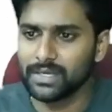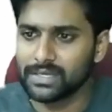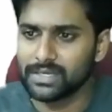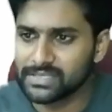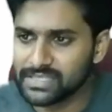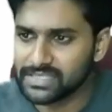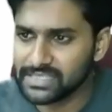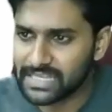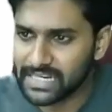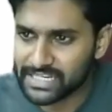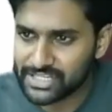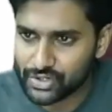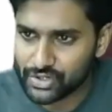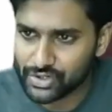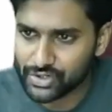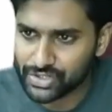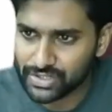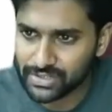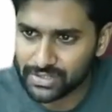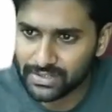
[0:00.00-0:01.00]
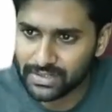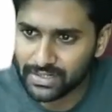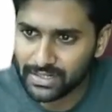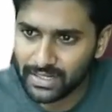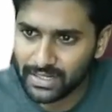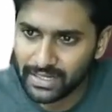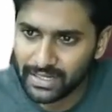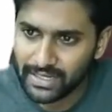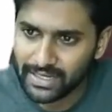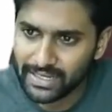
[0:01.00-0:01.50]
See the next question.
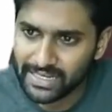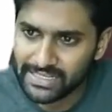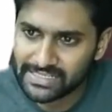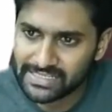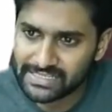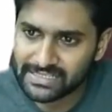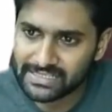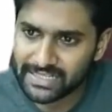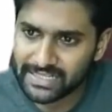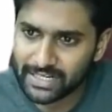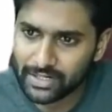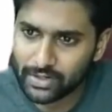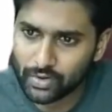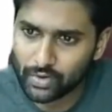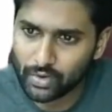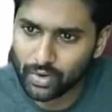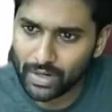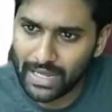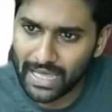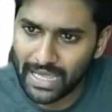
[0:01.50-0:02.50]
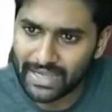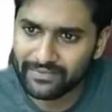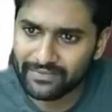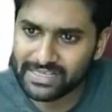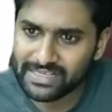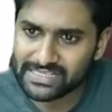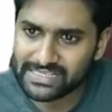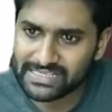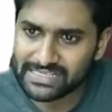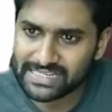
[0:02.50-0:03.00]
In a certain code
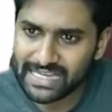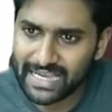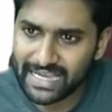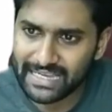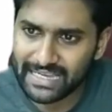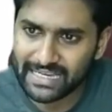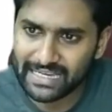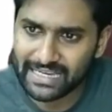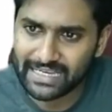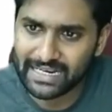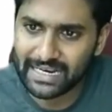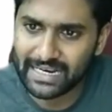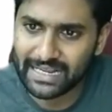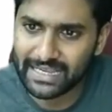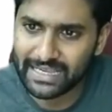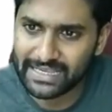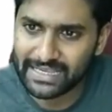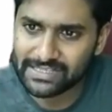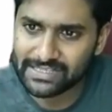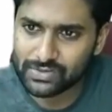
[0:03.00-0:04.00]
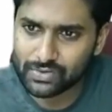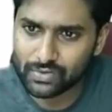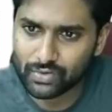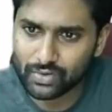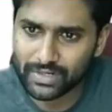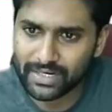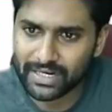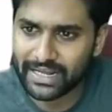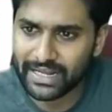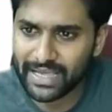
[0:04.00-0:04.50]
language, tiger is
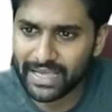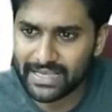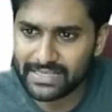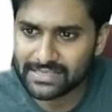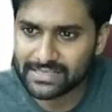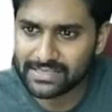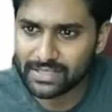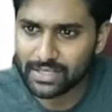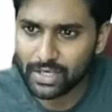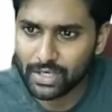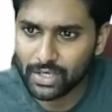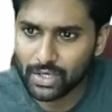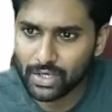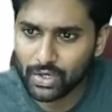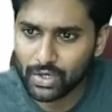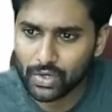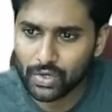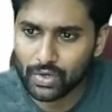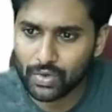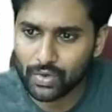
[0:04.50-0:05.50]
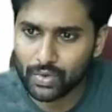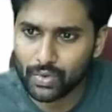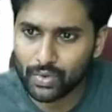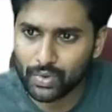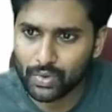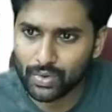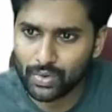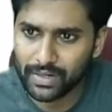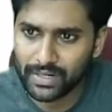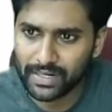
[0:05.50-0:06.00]
coded as
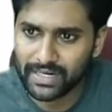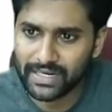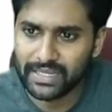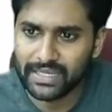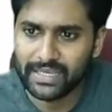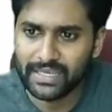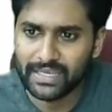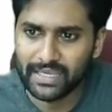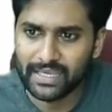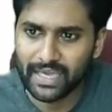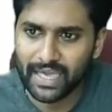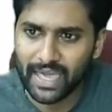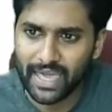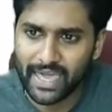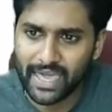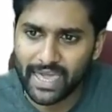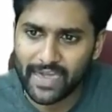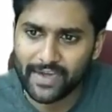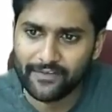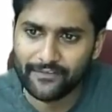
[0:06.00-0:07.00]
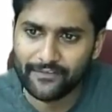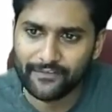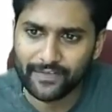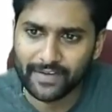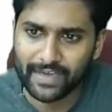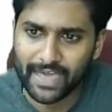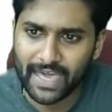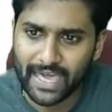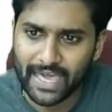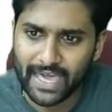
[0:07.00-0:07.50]

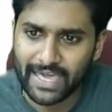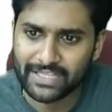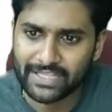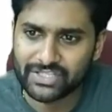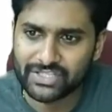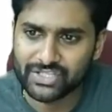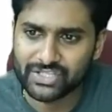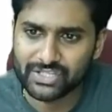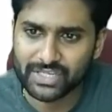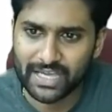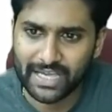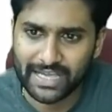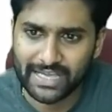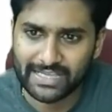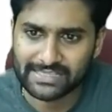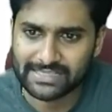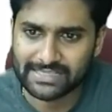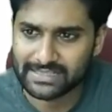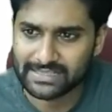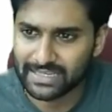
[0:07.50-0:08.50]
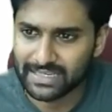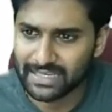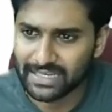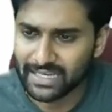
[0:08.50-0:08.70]
QDFHS.